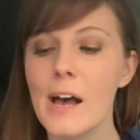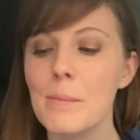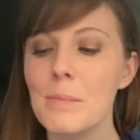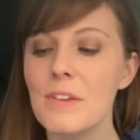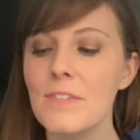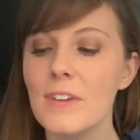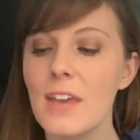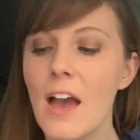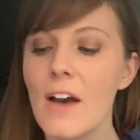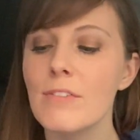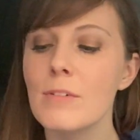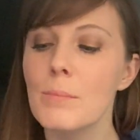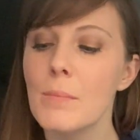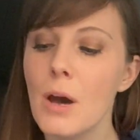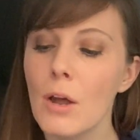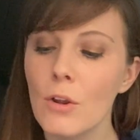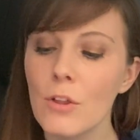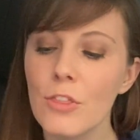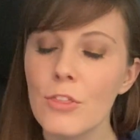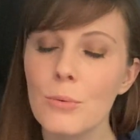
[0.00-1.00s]
If you have a
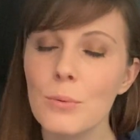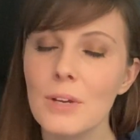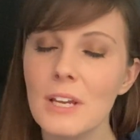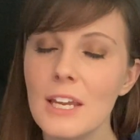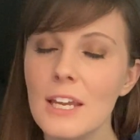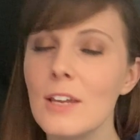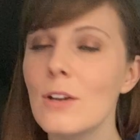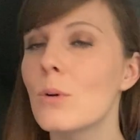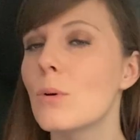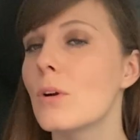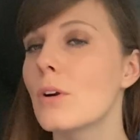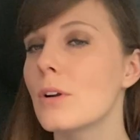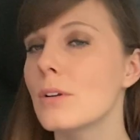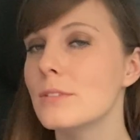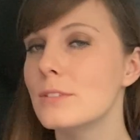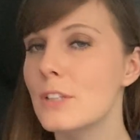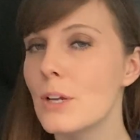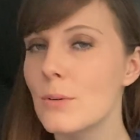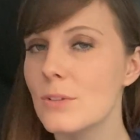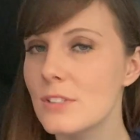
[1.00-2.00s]
Model 3 or
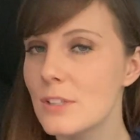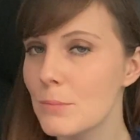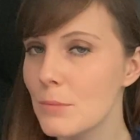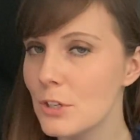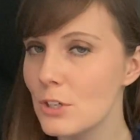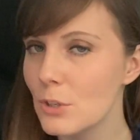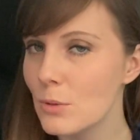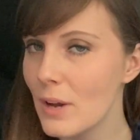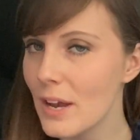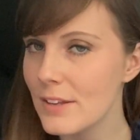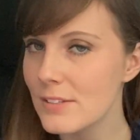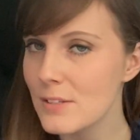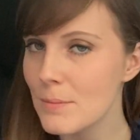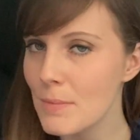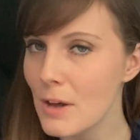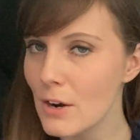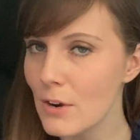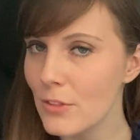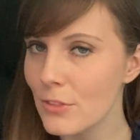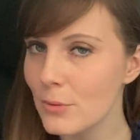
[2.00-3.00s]
know someone who has a
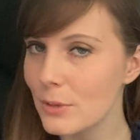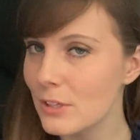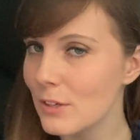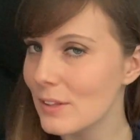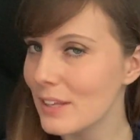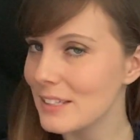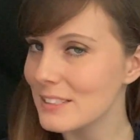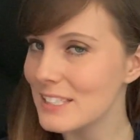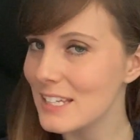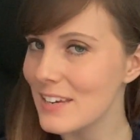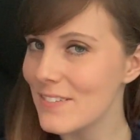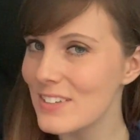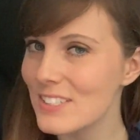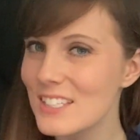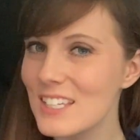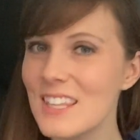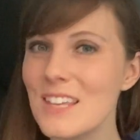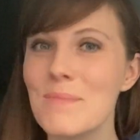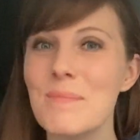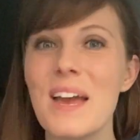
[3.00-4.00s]
Model 3 and you'd like to give it
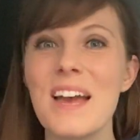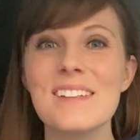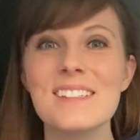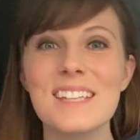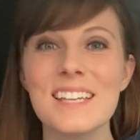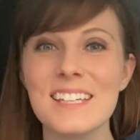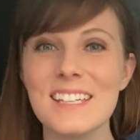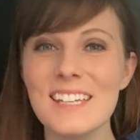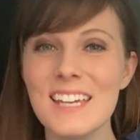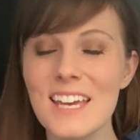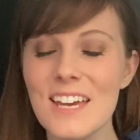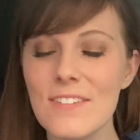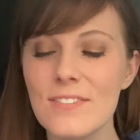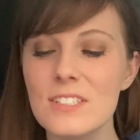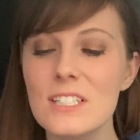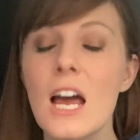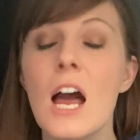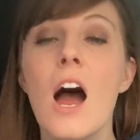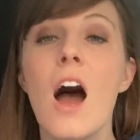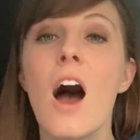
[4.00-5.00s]
to them as a gift,